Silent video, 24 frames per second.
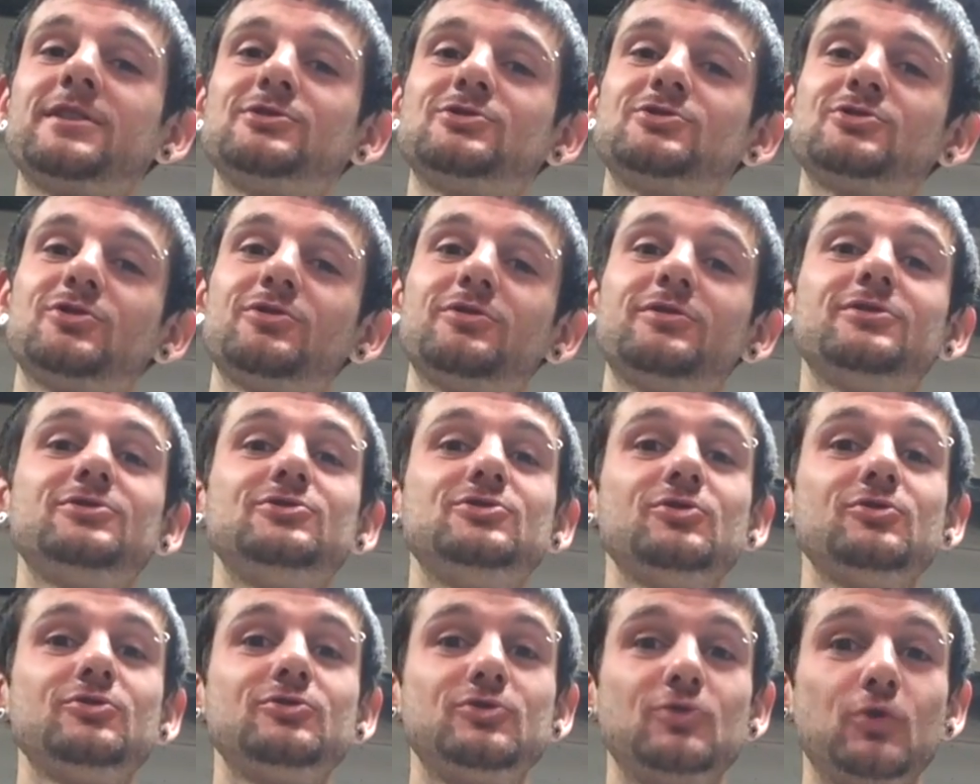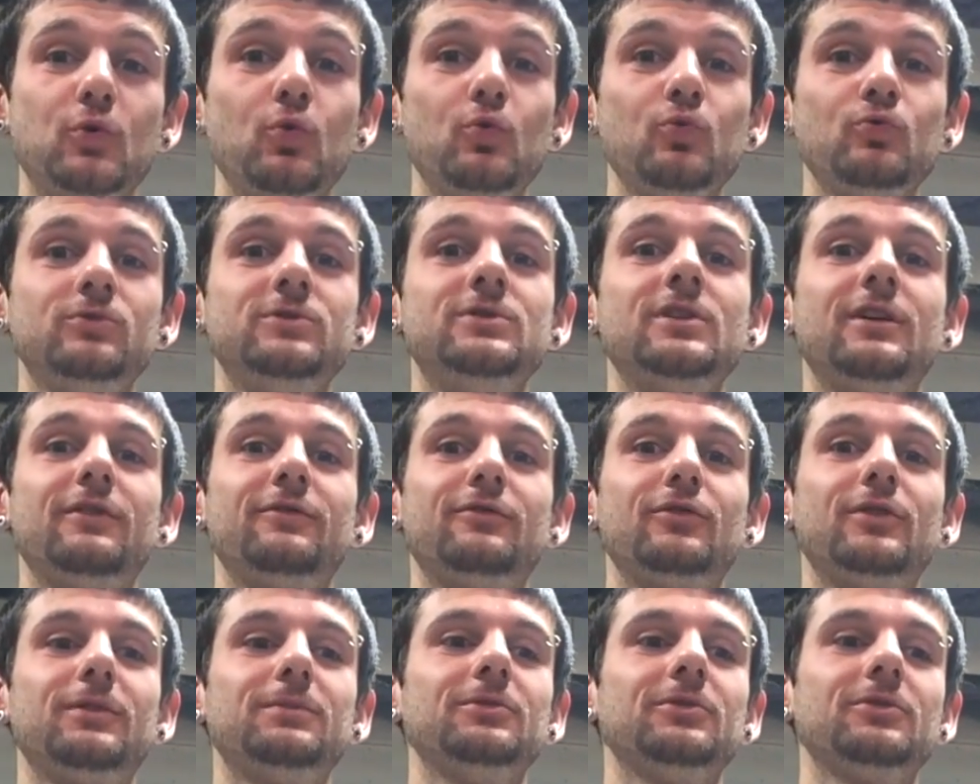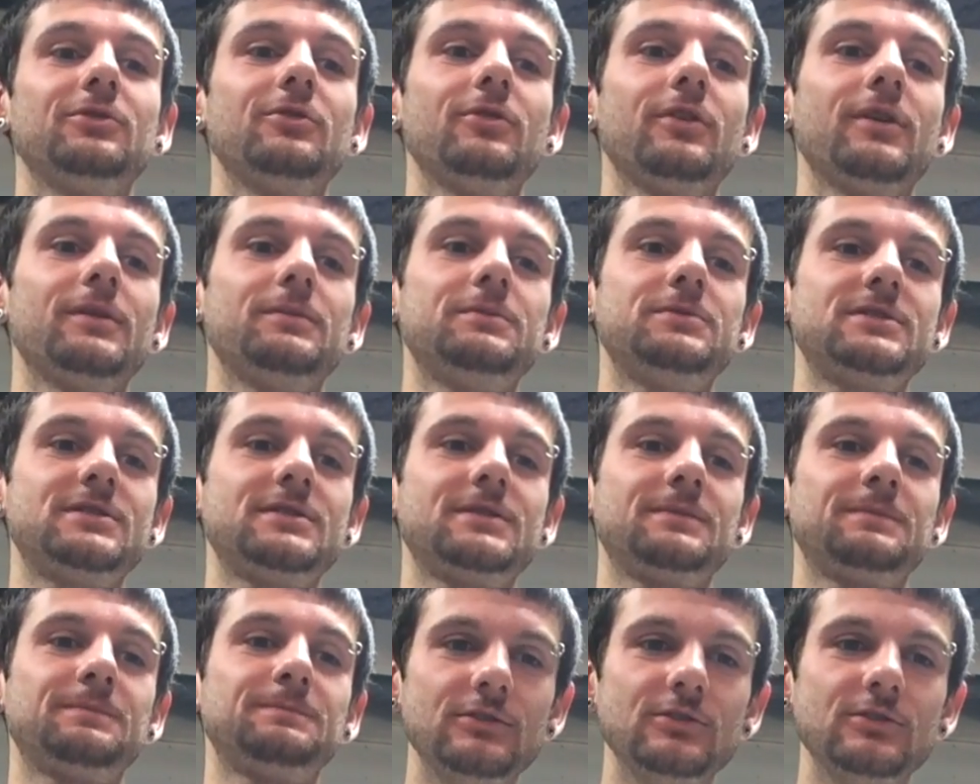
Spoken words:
sure that your tools have rubber grips.